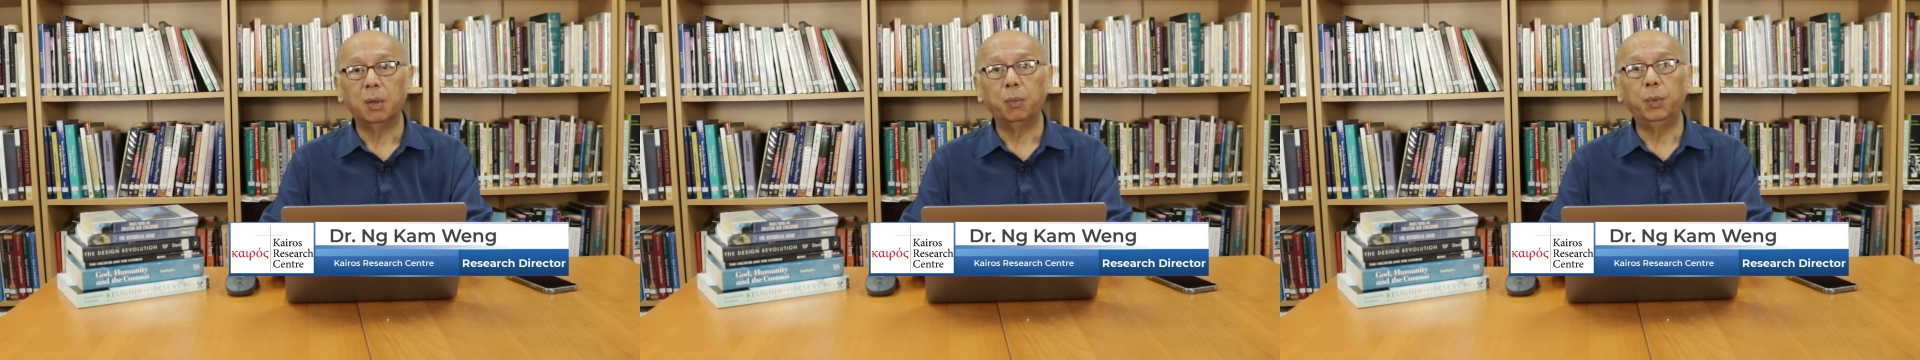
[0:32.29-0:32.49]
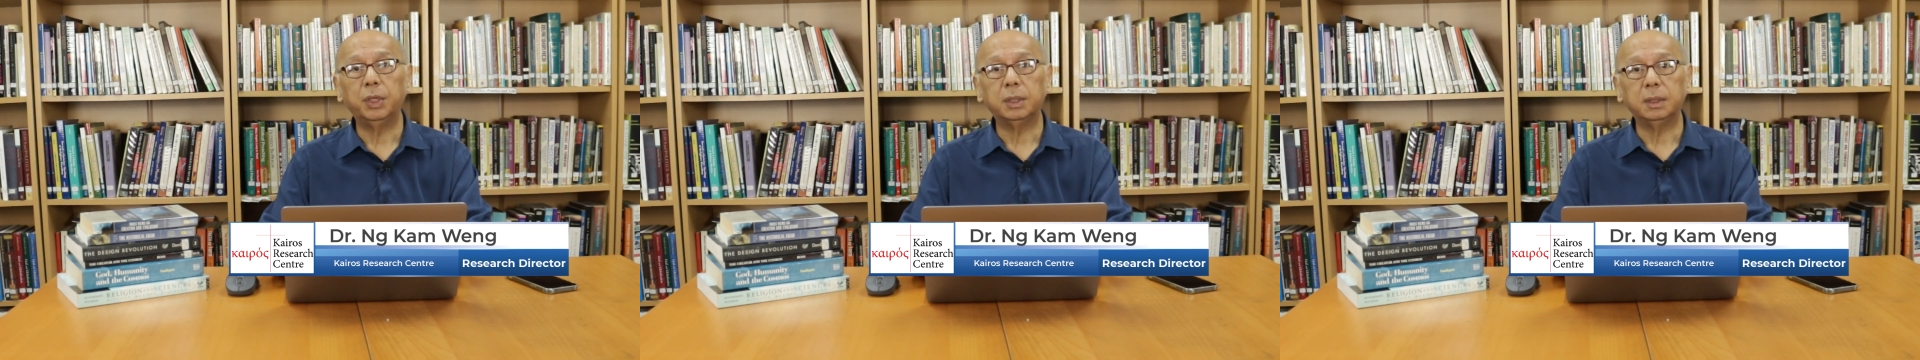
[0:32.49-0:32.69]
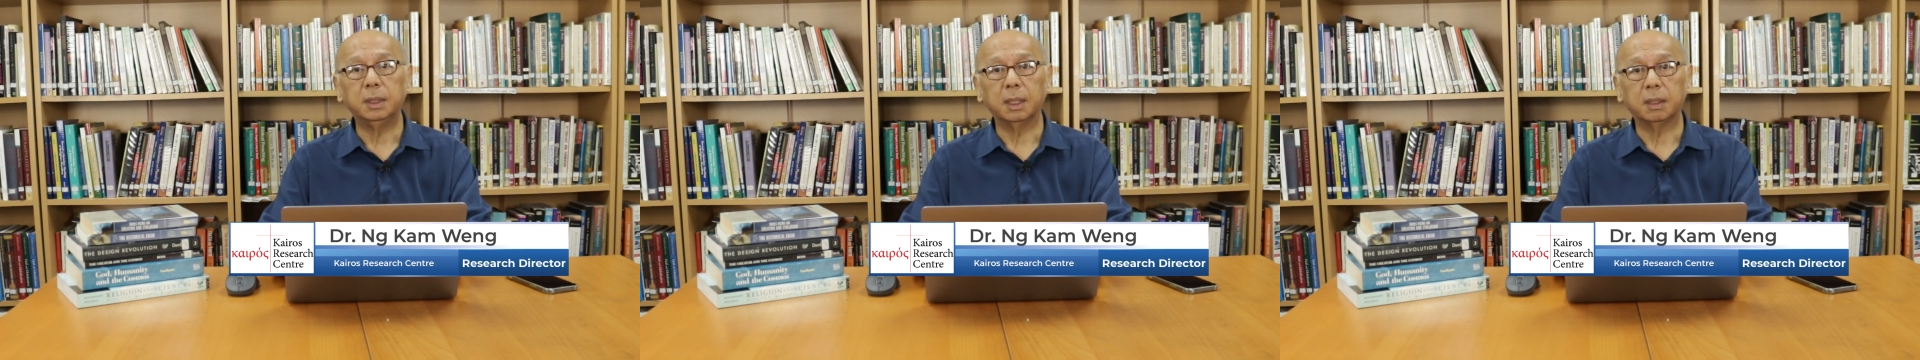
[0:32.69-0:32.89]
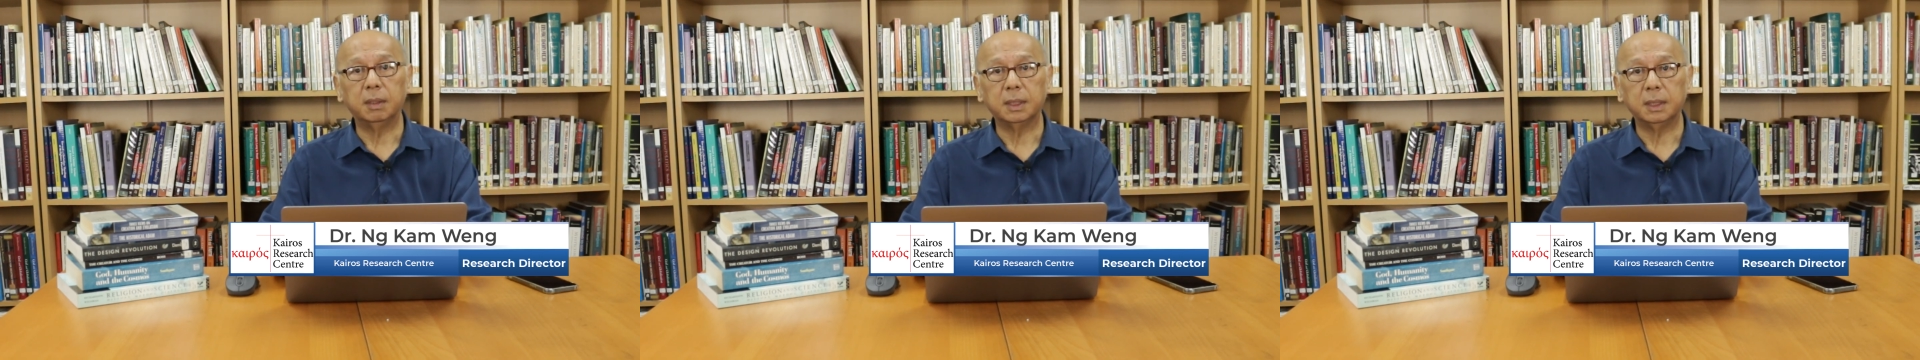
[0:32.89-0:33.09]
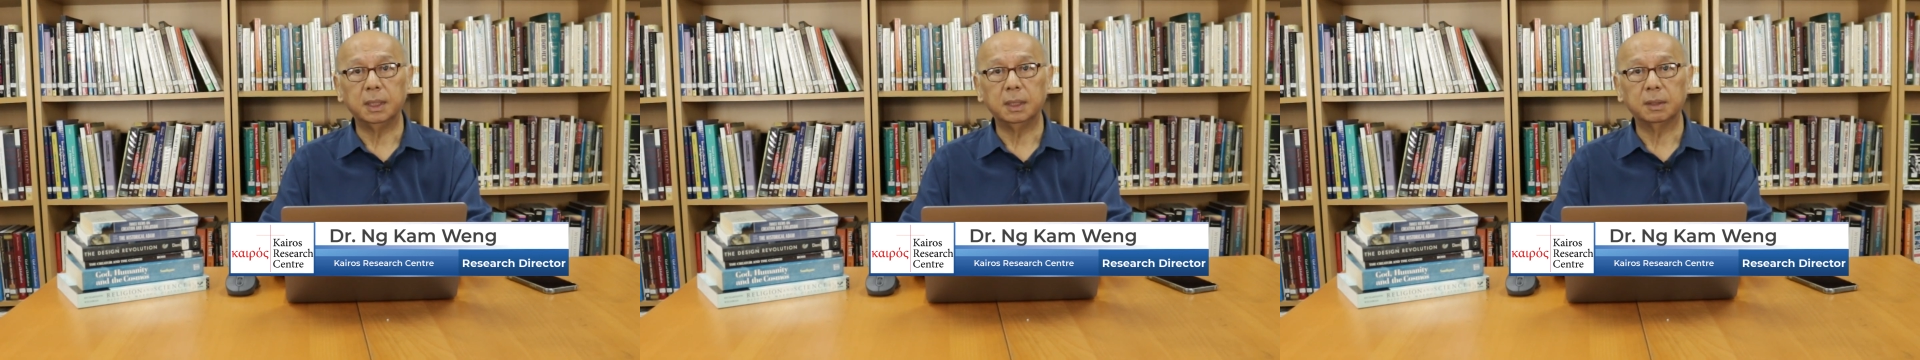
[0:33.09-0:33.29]
which the
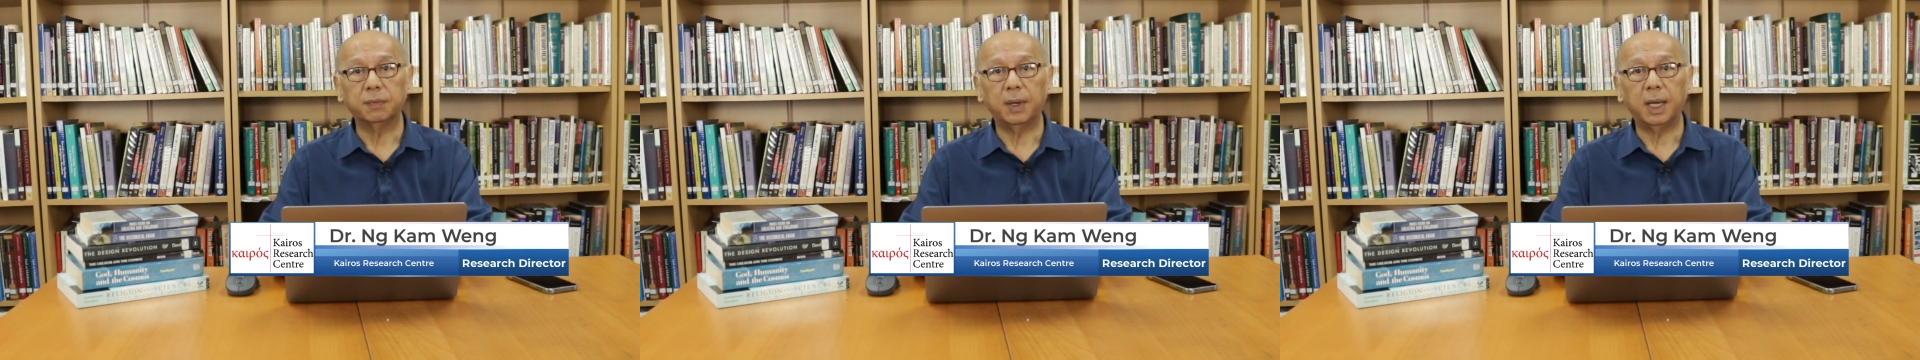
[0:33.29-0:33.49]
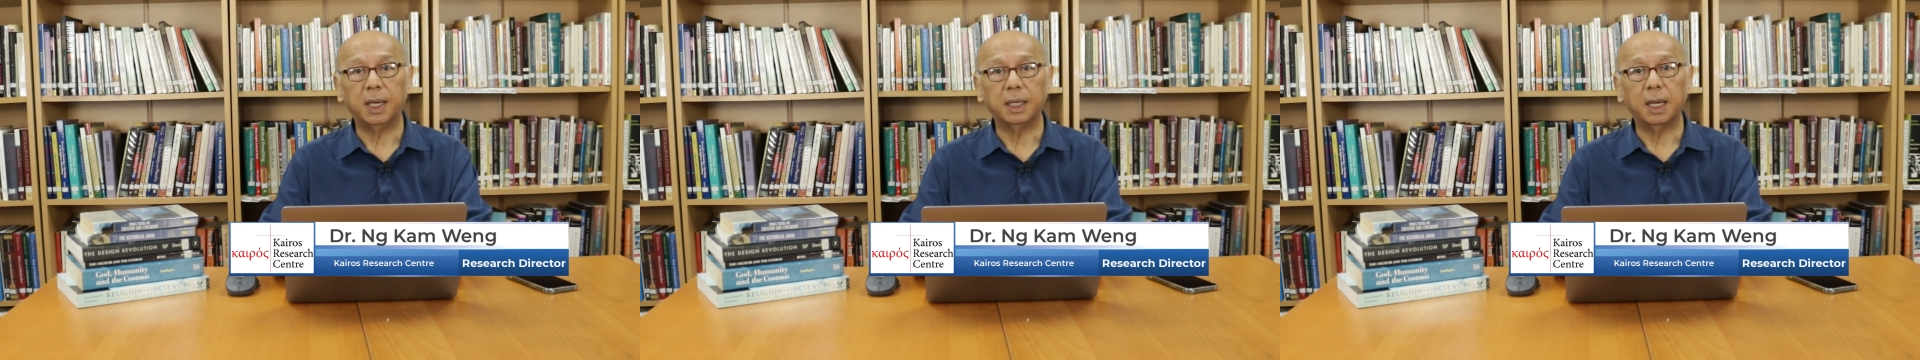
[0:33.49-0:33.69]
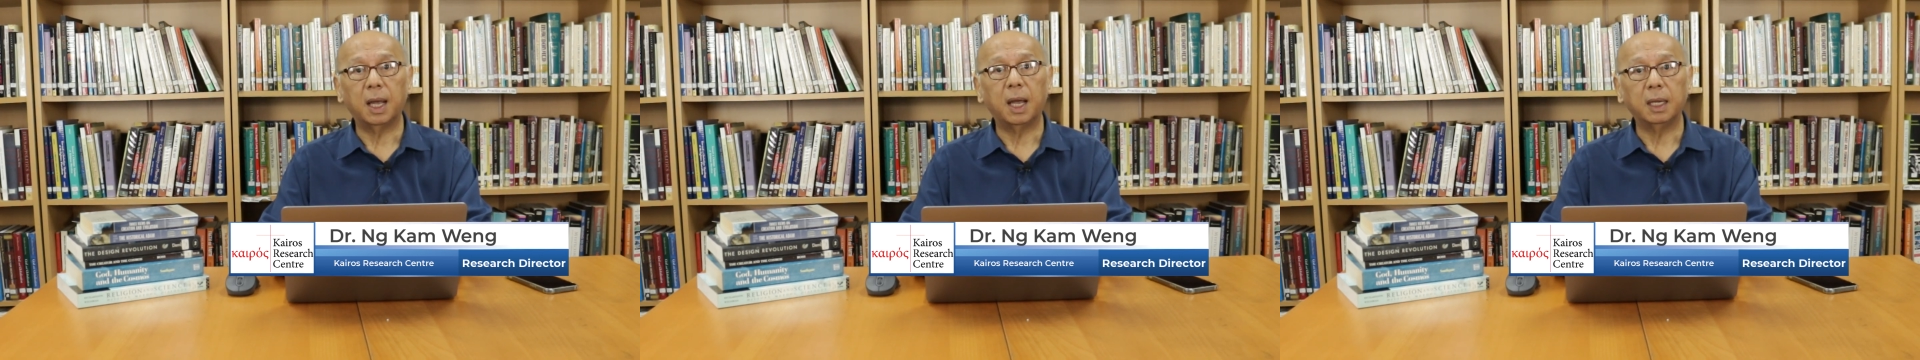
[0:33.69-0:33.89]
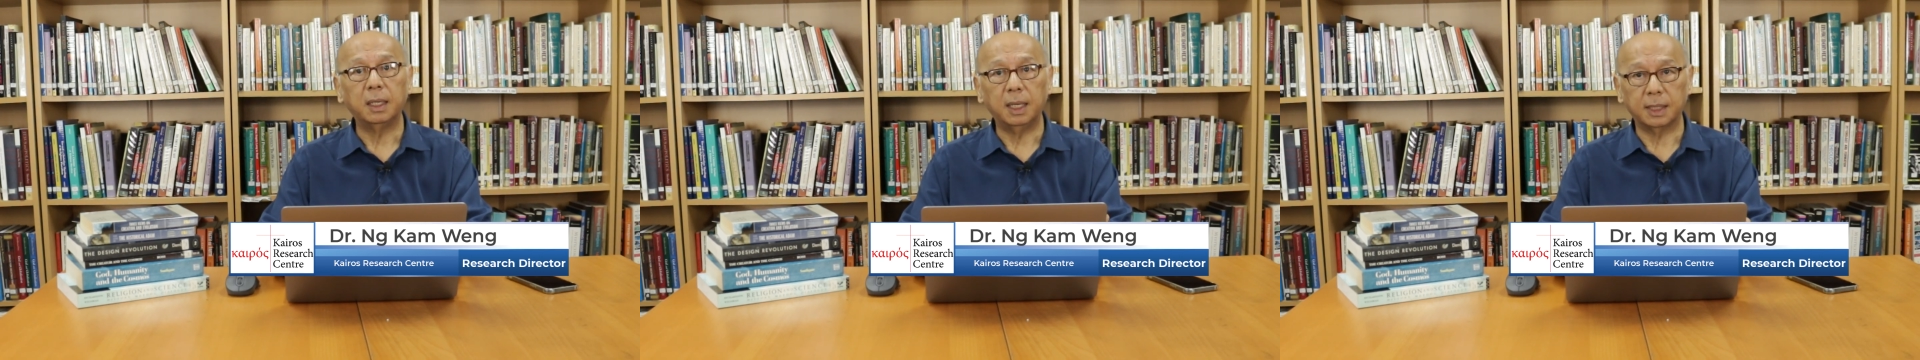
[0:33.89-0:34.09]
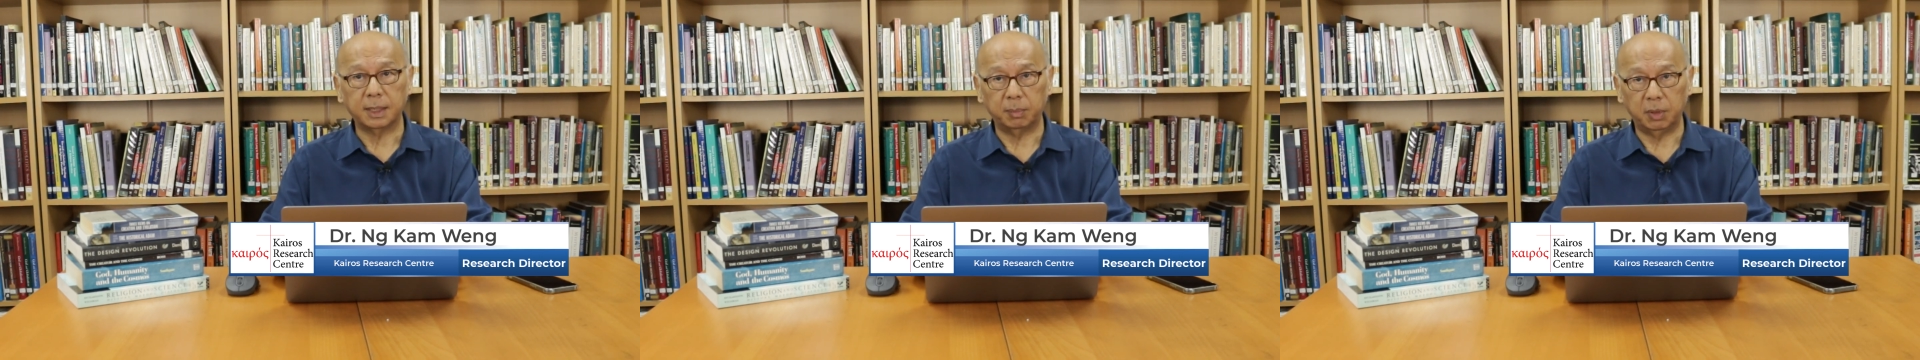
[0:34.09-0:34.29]
Christians find
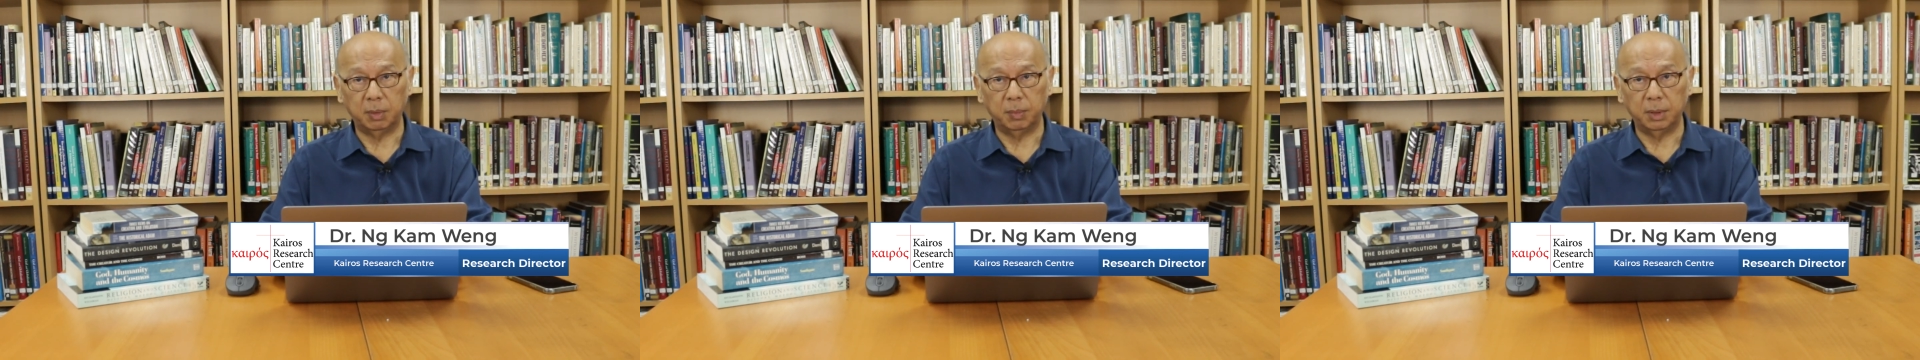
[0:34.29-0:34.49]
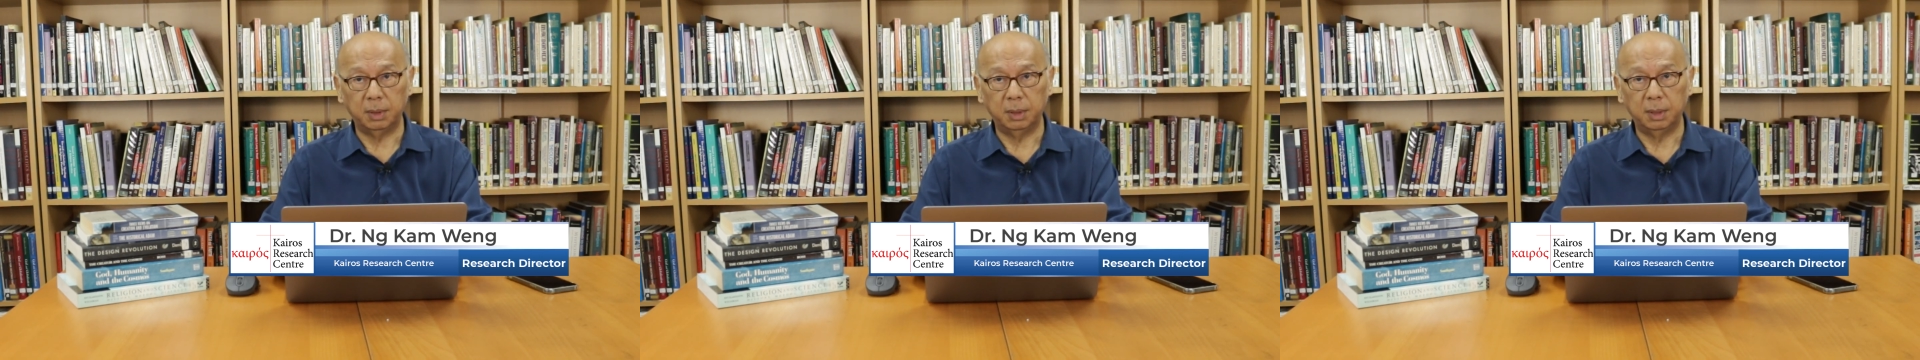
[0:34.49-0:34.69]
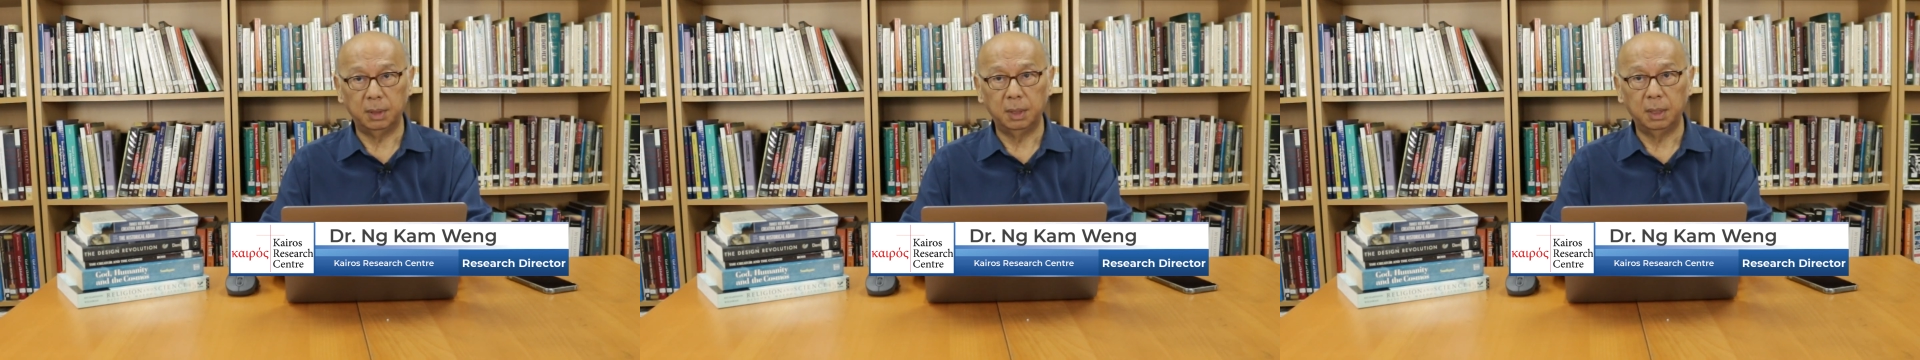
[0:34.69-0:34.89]
unacceptable.